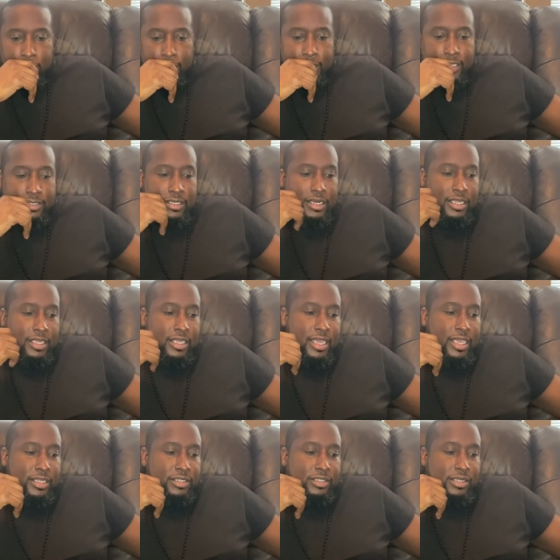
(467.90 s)
I get to the
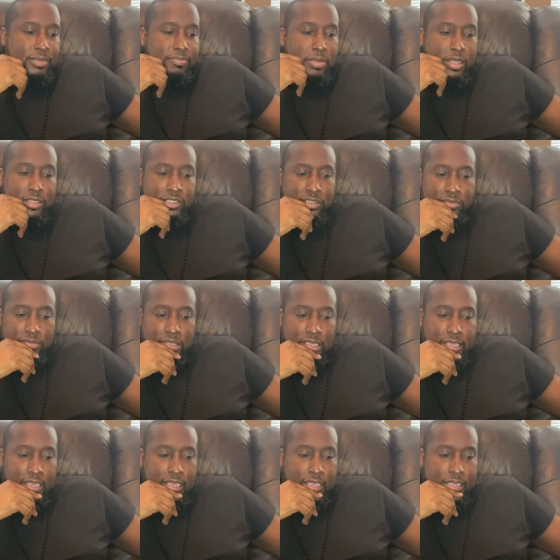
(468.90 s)
gate, she buzzes
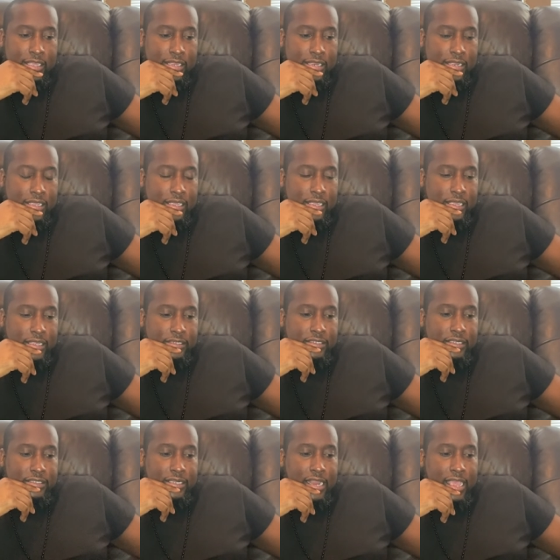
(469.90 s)
me in, and
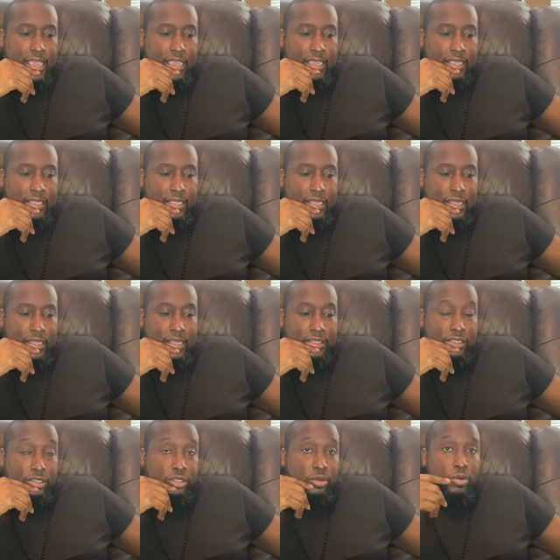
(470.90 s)
she's like,
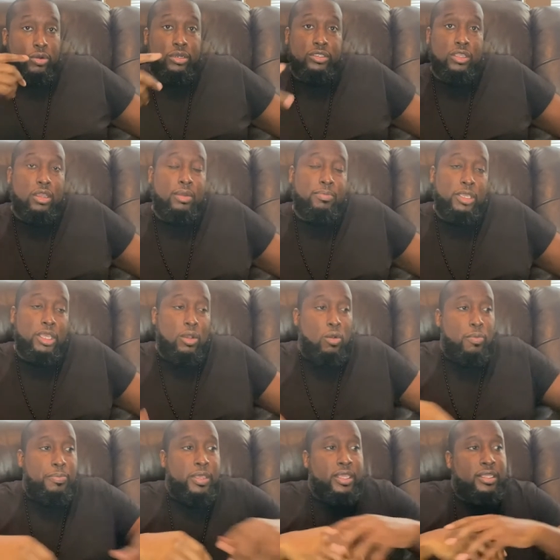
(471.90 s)
the door is gonna be
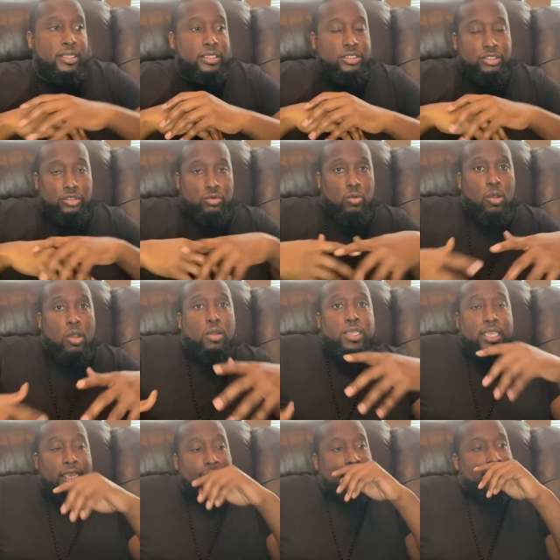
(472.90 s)
open, just
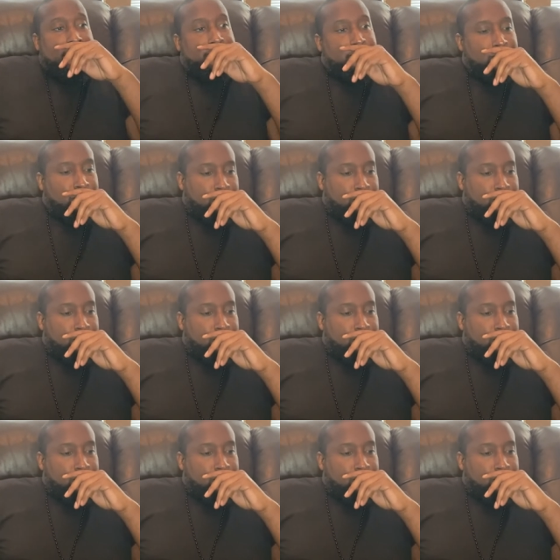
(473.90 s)
walk in.